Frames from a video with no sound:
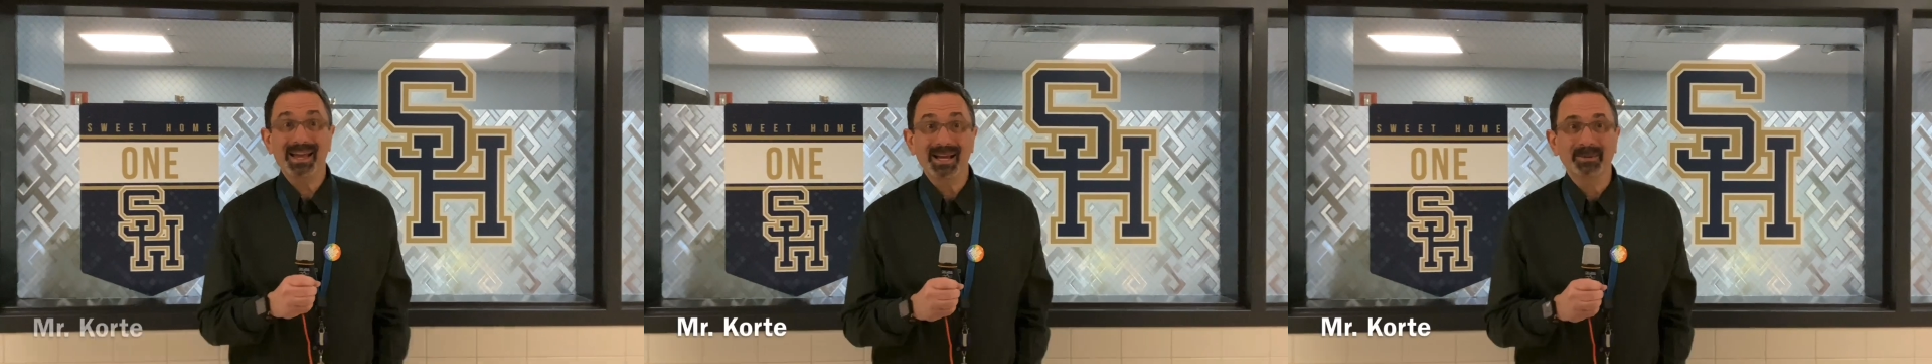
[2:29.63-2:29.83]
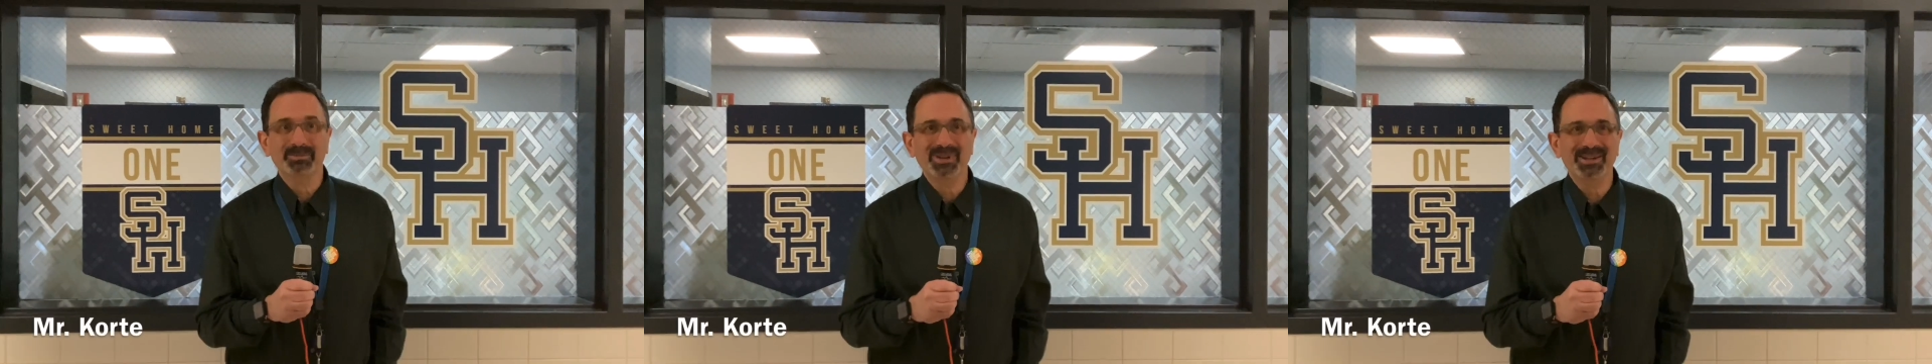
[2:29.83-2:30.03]

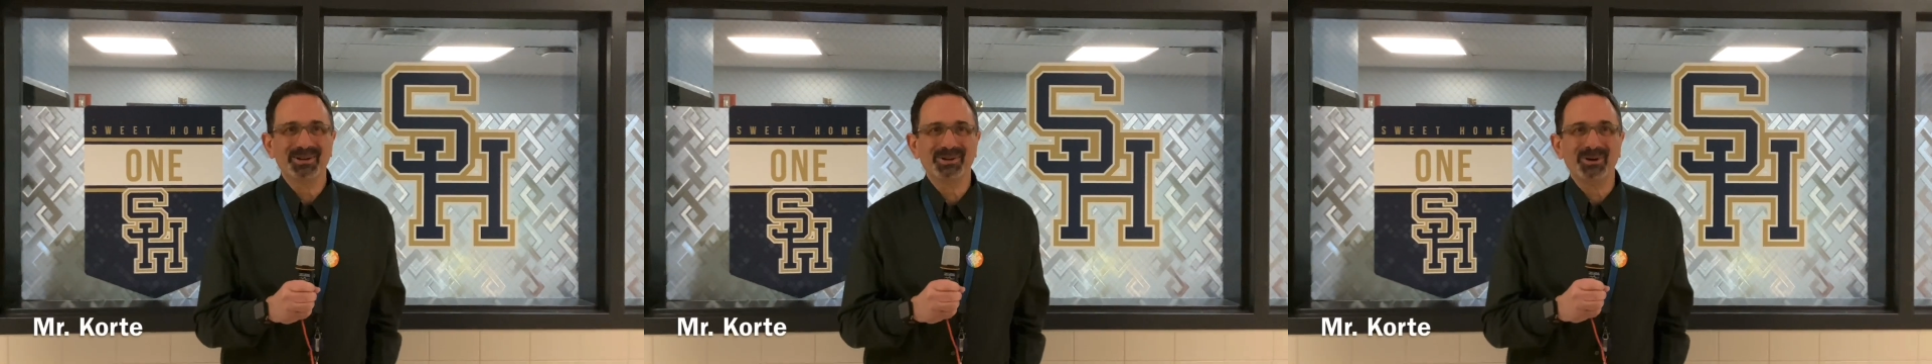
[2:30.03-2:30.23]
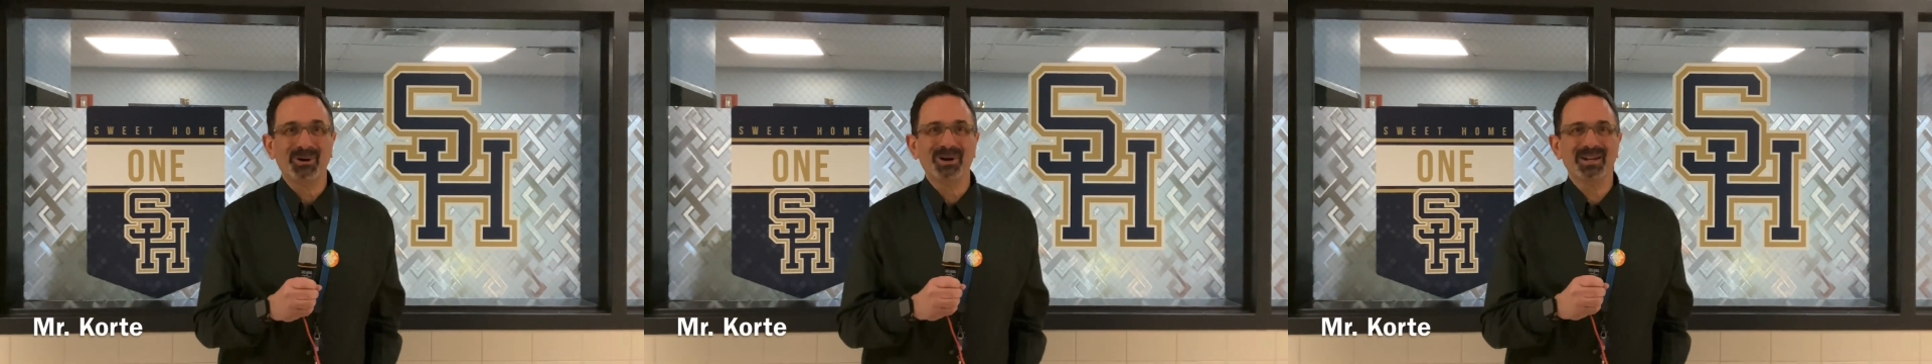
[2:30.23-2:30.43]
I'm
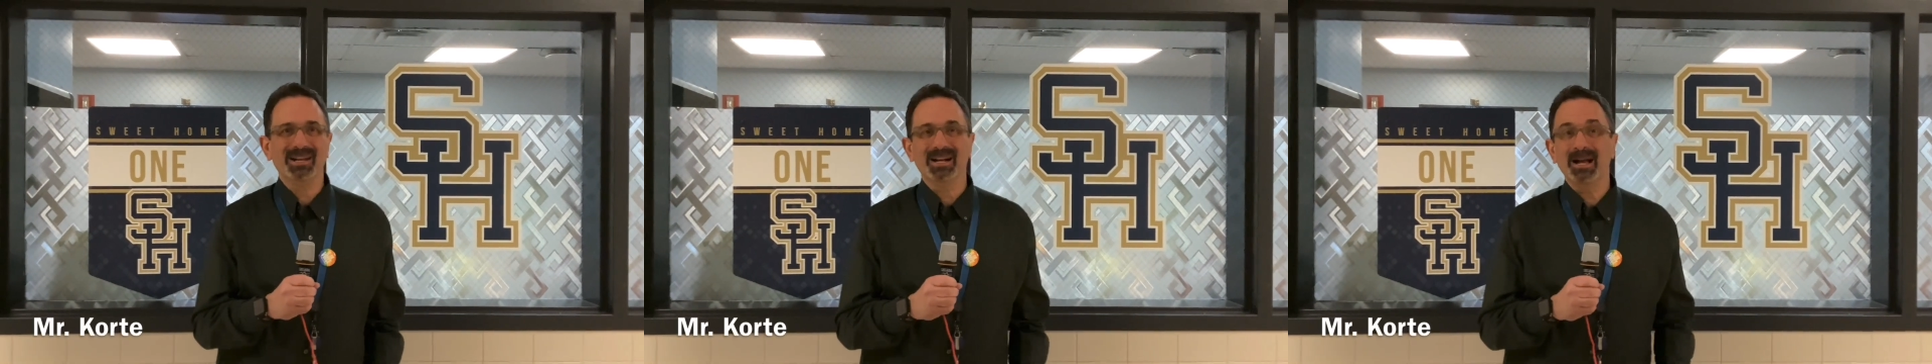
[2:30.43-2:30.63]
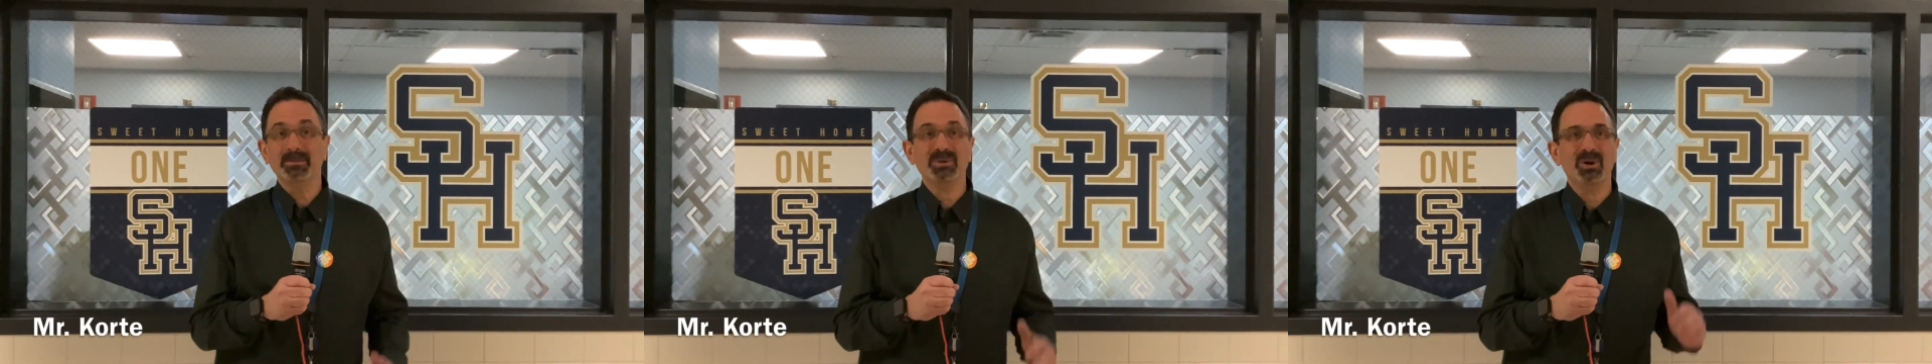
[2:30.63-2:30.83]
Peter Cordy,
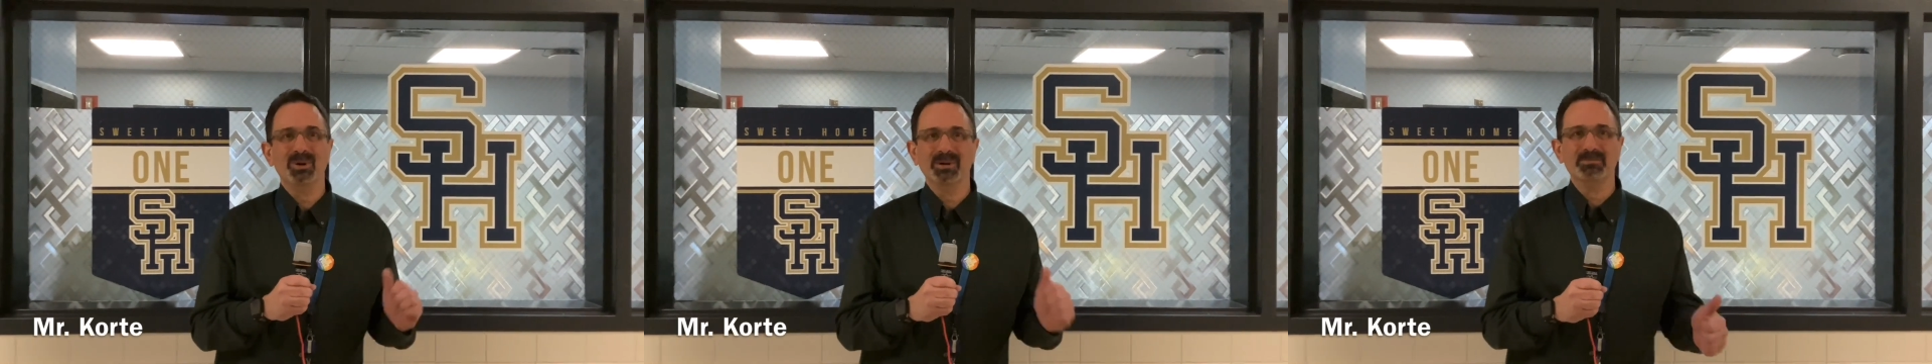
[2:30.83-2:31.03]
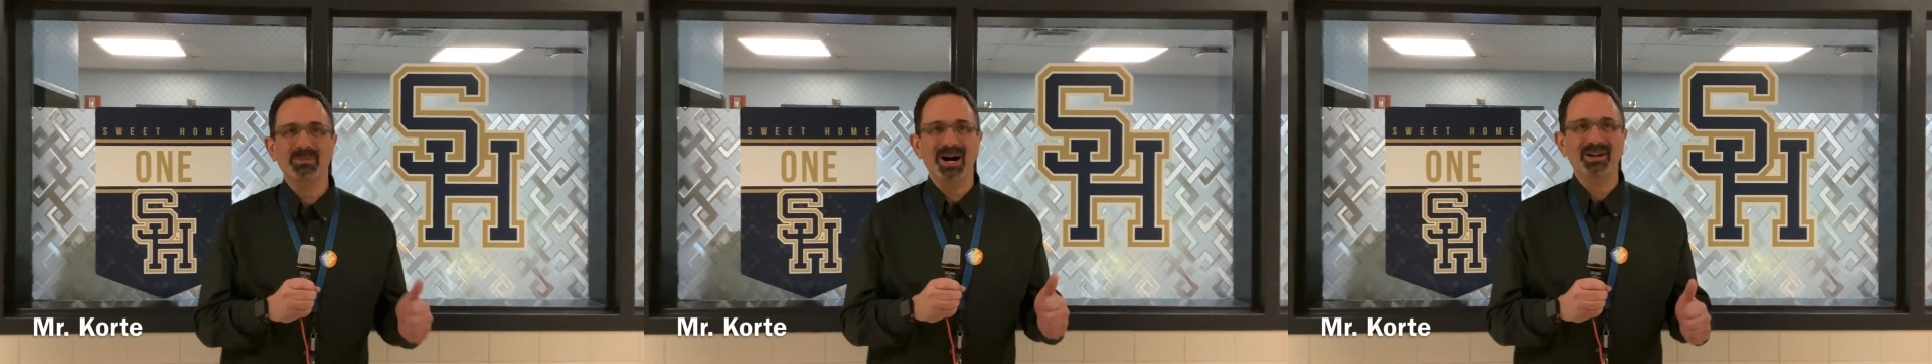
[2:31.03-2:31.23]
and I'm
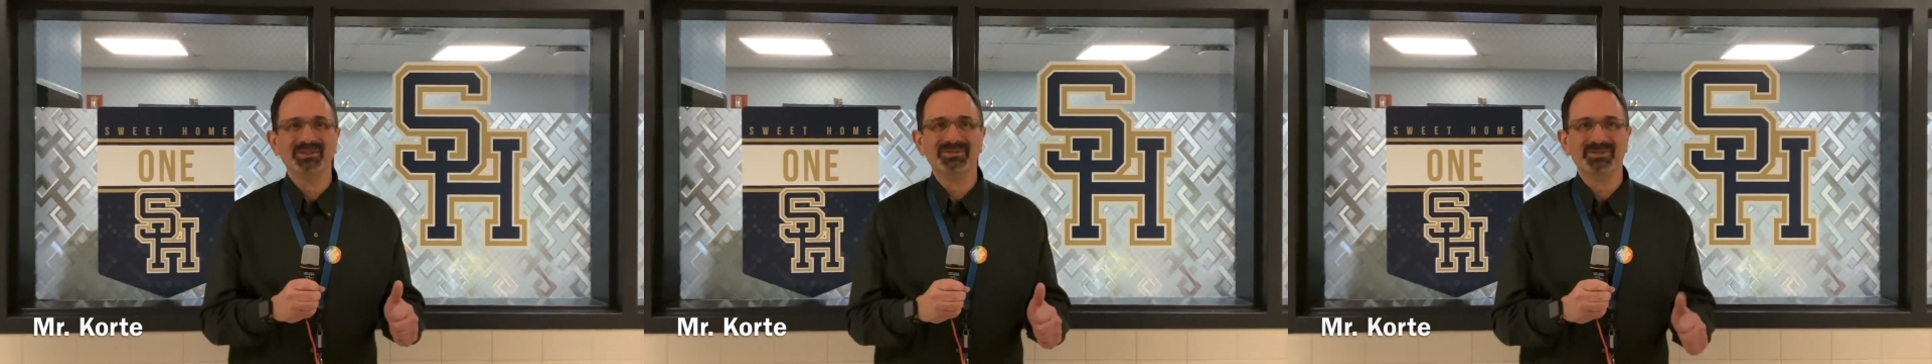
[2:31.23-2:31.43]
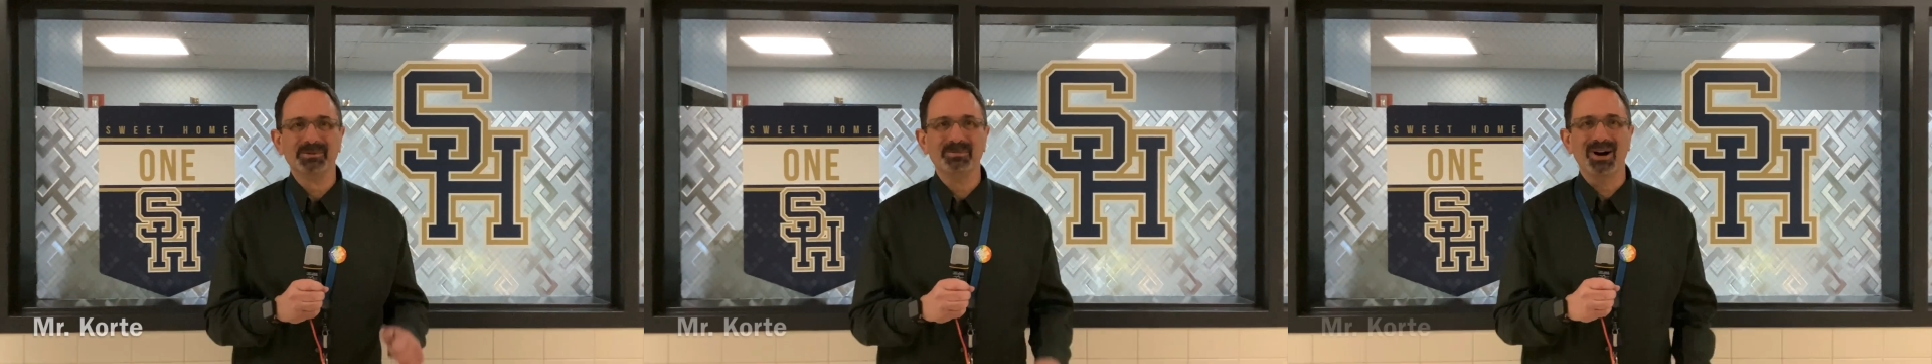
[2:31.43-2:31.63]
going
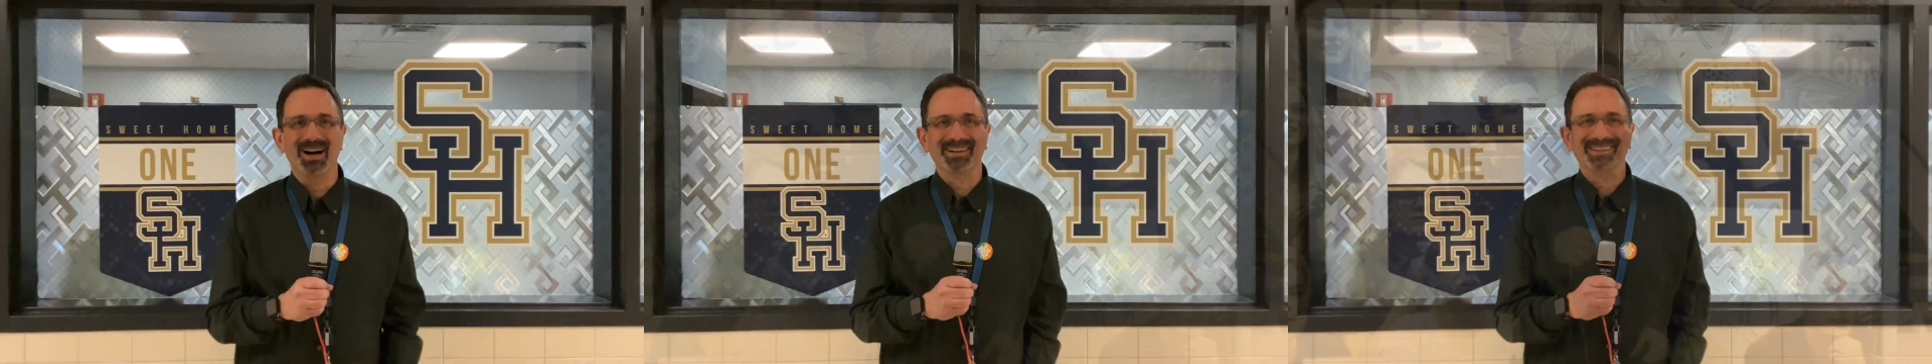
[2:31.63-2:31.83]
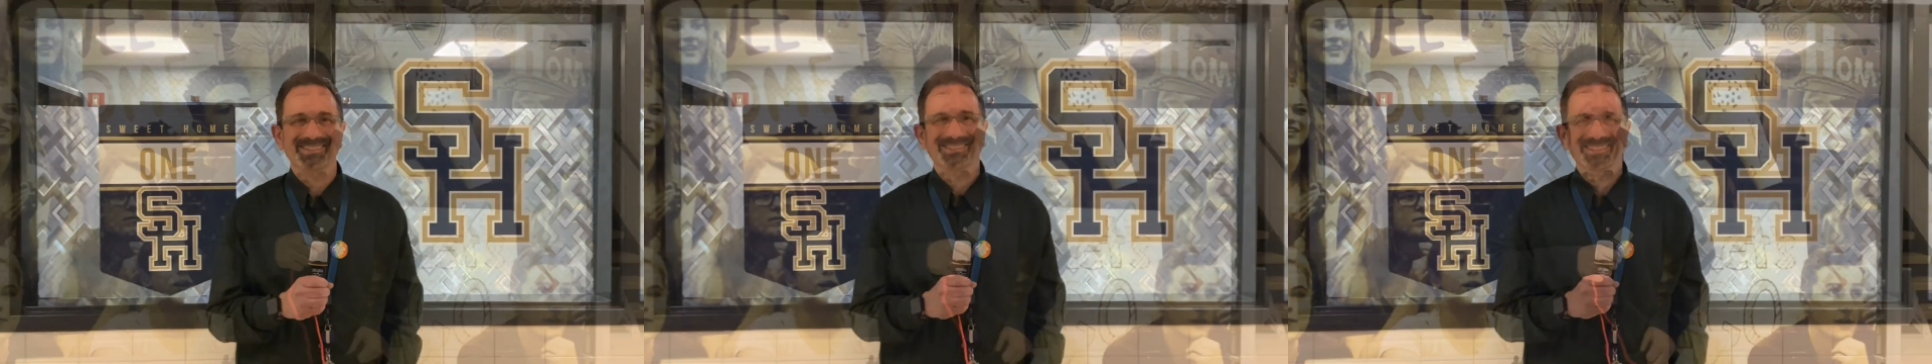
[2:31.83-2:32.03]
bald for
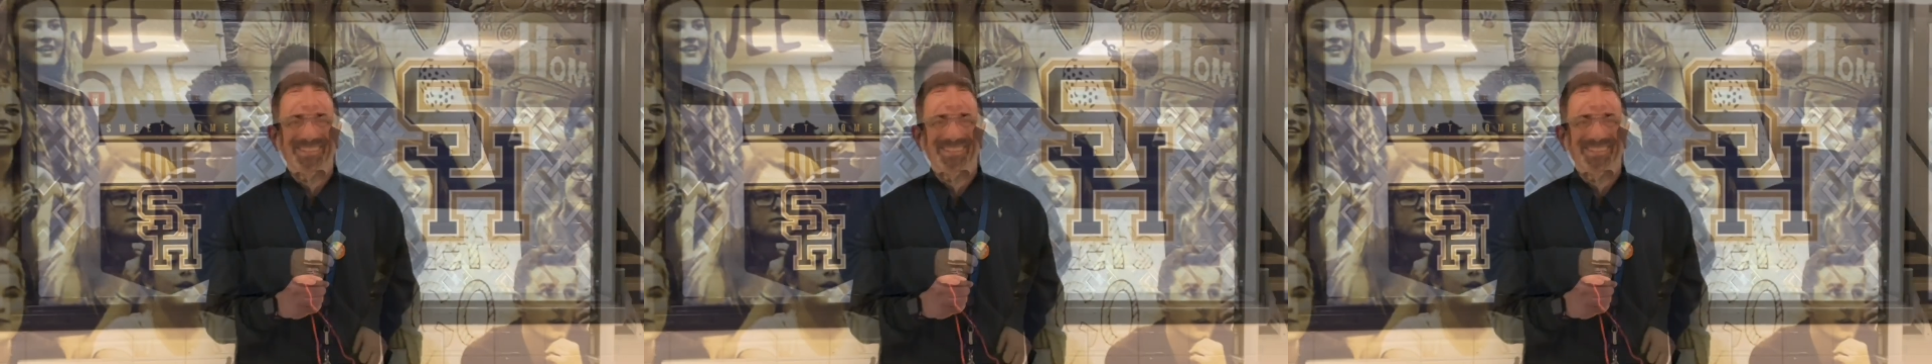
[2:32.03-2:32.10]
bucks.